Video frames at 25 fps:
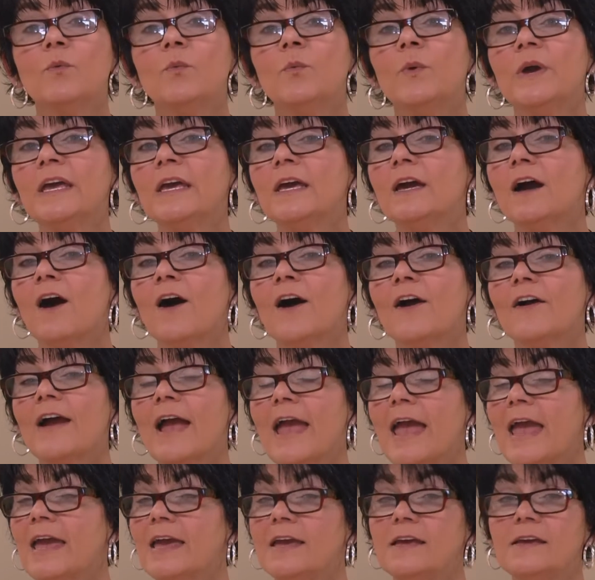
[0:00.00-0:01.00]
We are
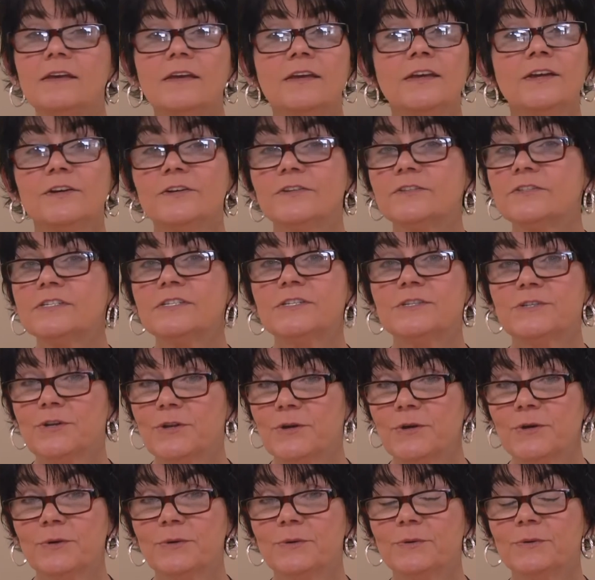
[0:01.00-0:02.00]
eight years
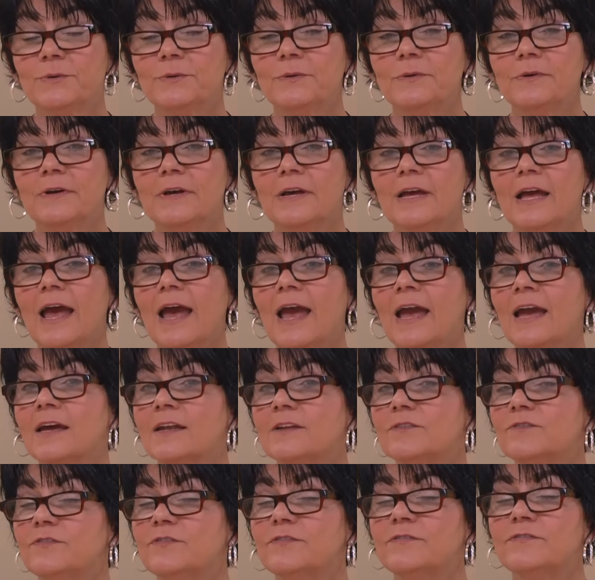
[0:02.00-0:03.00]
new
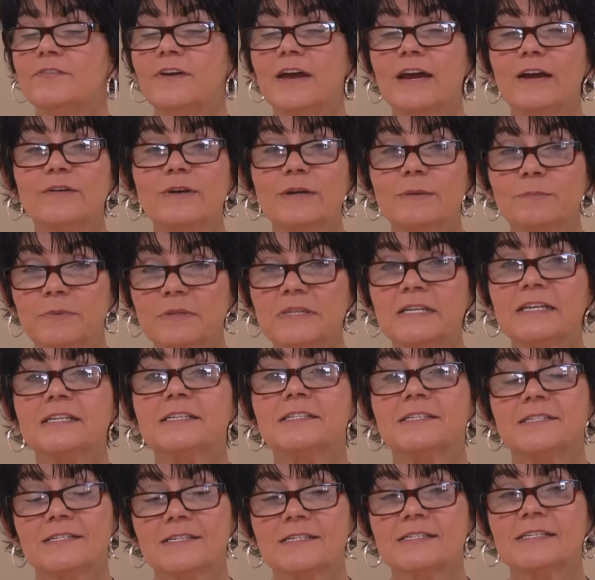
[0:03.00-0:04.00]
and very
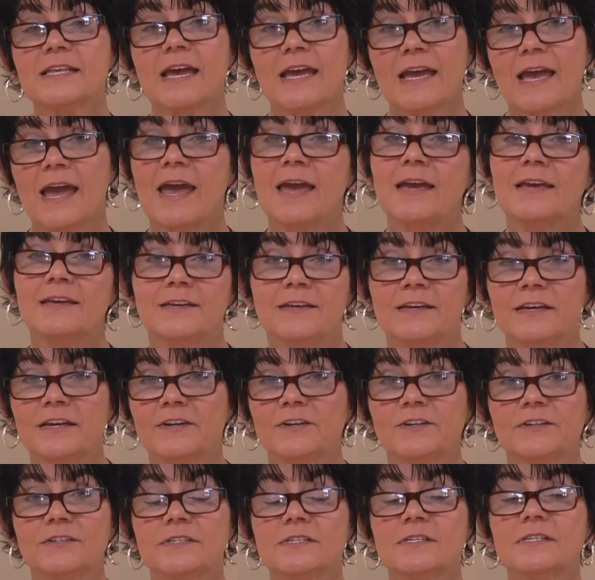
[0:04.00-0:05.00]
pleased to say eight
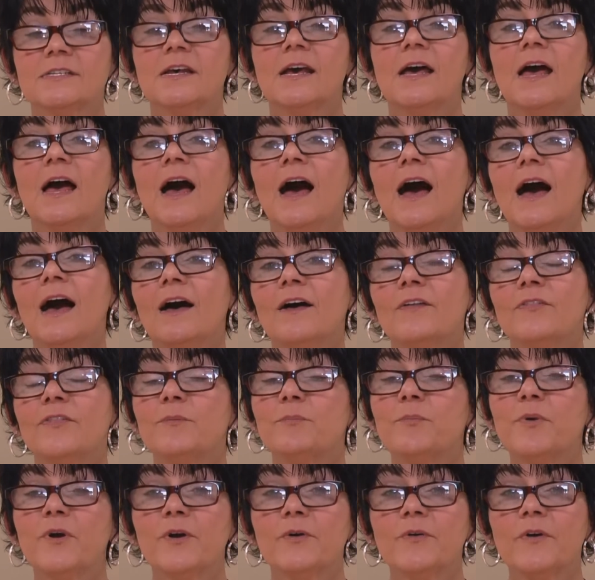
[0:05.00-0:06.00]
years. Uh, the
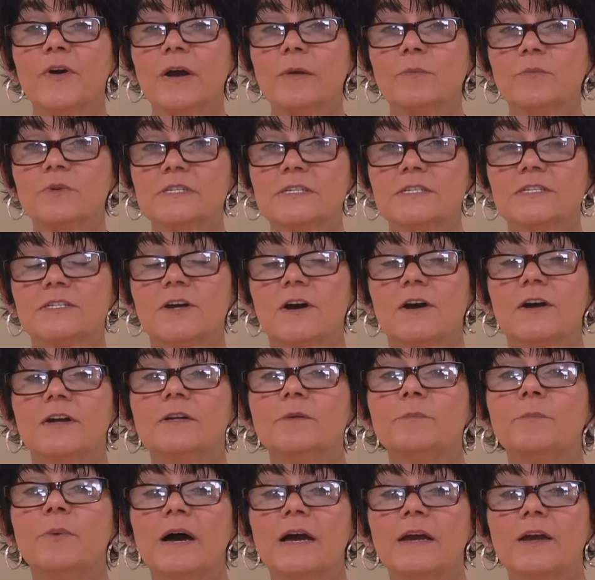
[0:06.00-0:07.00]
program was
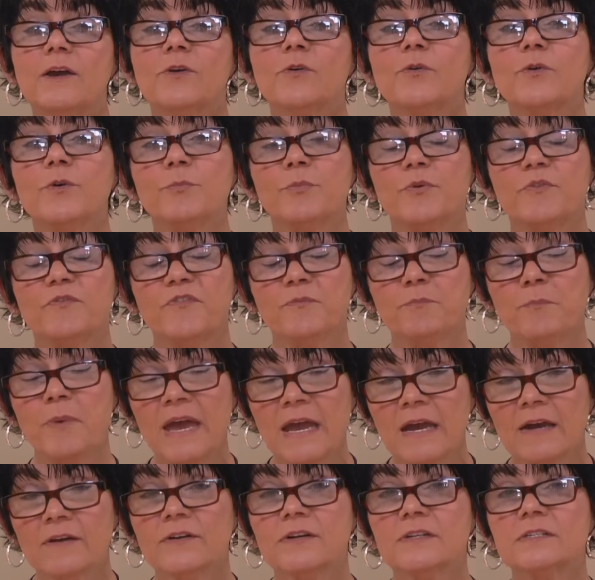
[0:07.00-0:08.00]
started by a group of
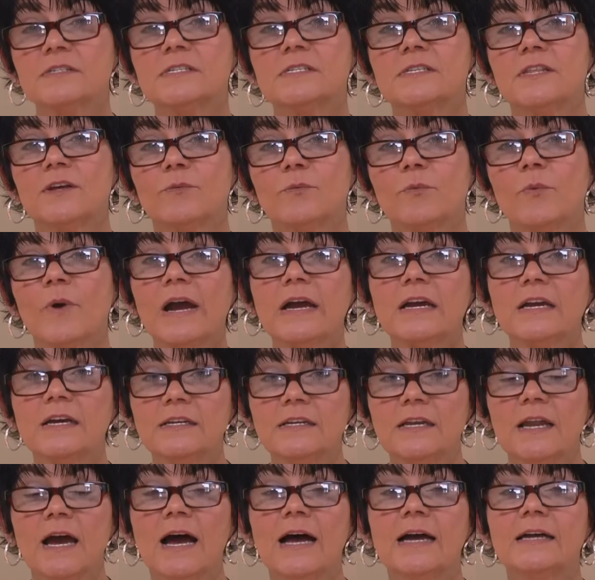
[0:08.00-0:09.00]
parents that
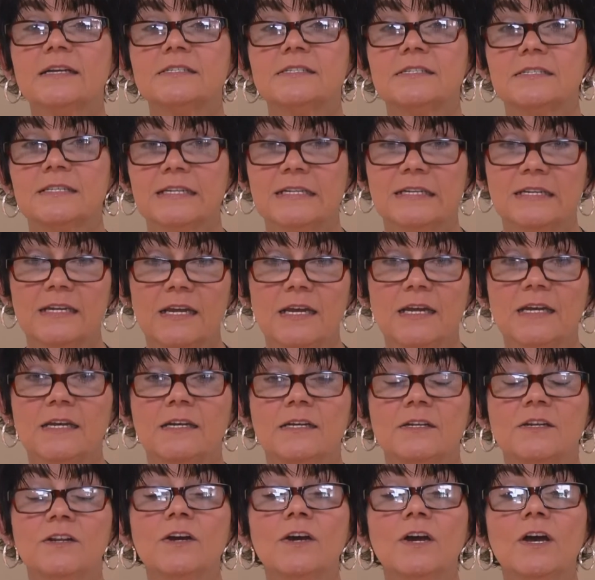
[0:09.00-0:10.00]
recognized the
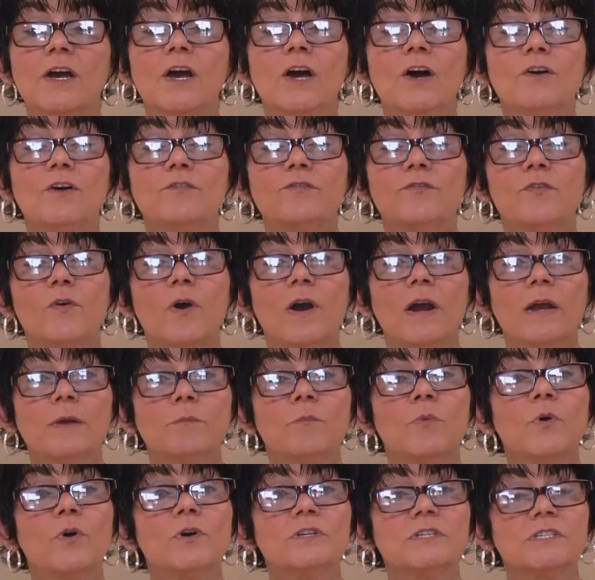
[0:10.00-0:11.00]
need for a
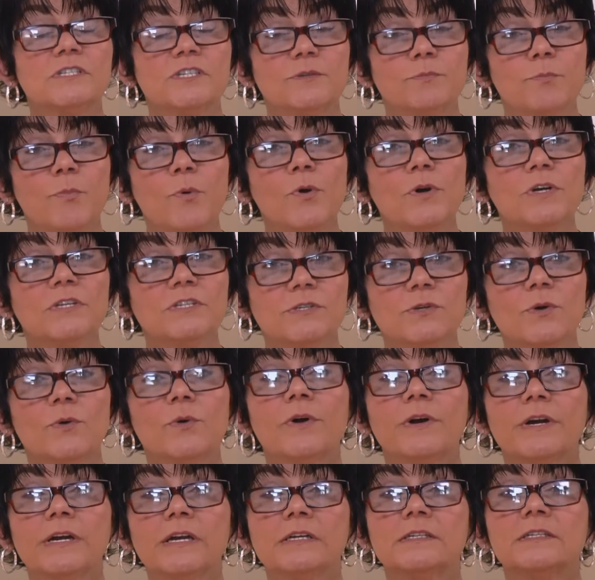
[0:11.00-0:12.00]
more sports
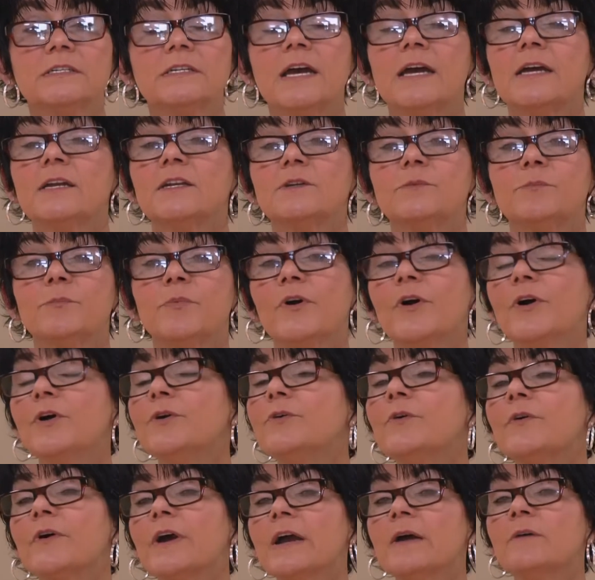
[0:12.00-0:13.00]
orientated
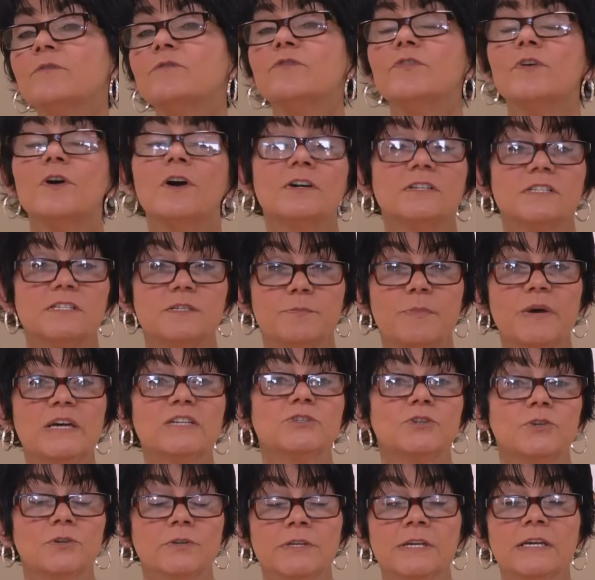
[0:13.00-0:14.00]
program for our
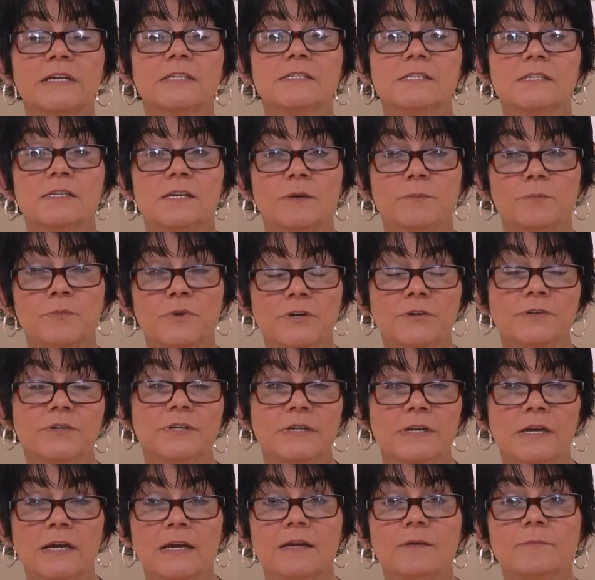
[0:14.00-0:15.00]
special needs
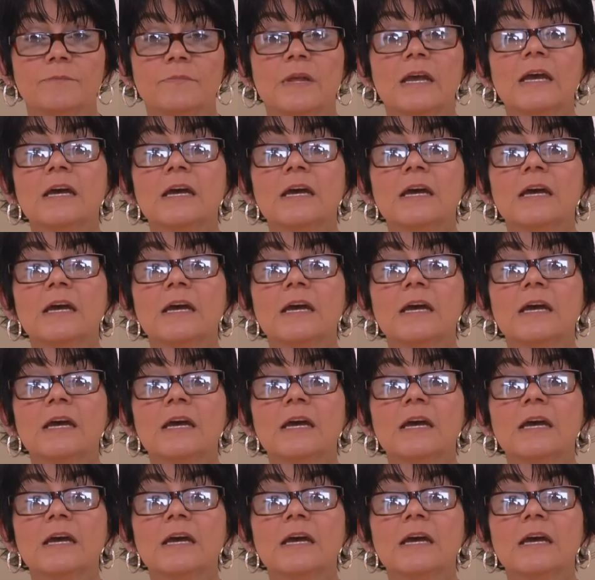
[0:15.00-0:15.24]
community.